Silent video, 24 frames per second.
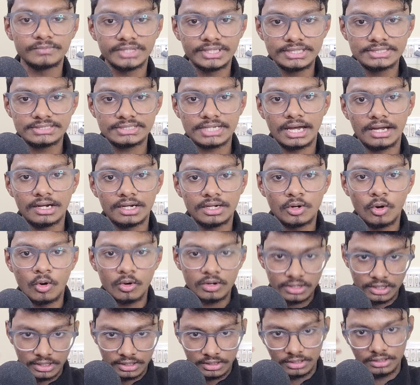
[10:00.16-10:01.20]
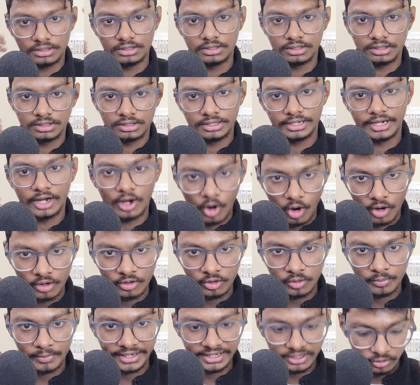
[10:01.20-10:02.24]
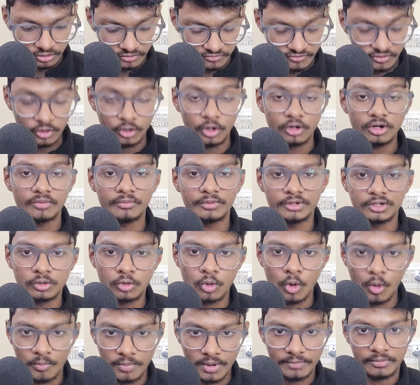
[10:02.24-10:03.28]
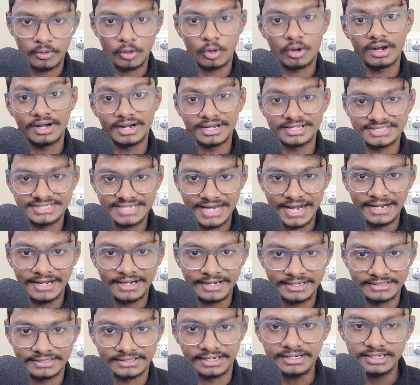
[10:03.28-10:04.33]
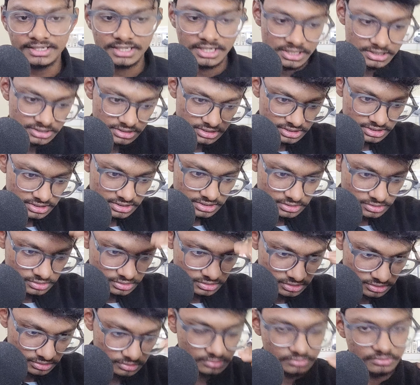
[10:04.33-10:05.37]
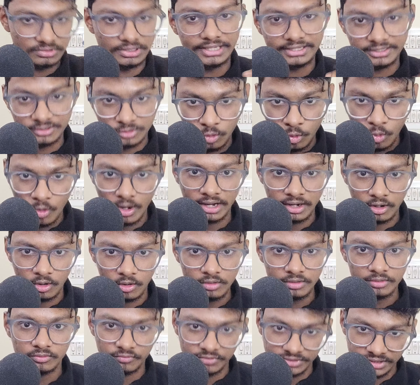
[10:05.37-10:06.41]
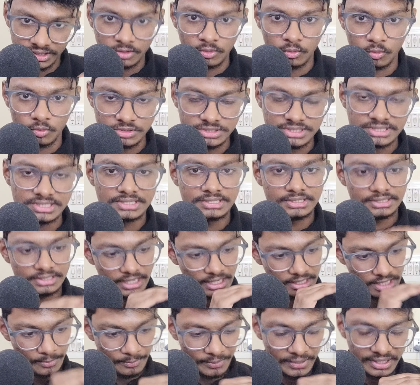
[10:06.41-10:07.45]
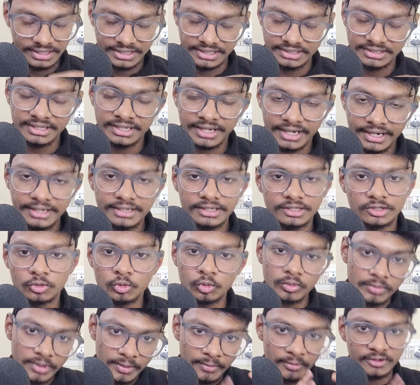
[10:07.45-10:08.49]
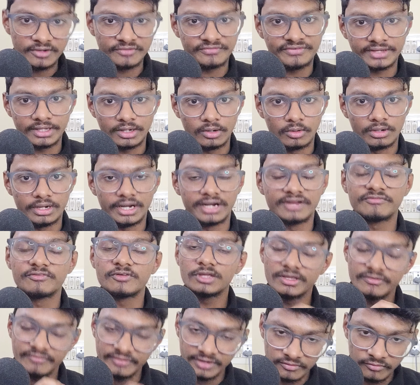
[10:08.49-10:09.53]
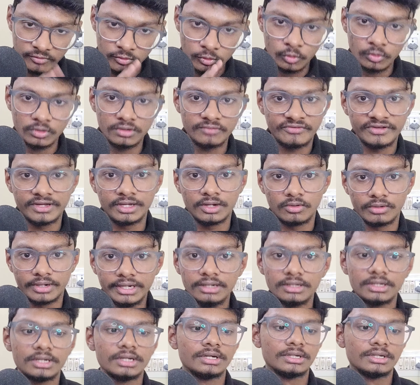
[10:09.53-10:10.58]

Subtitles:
things are not on your mind, or if you're not able to cope up or understand anything, right? Just like go along with the course, and up until the end you will be able to figure out. And if you, even if you don't figure out it,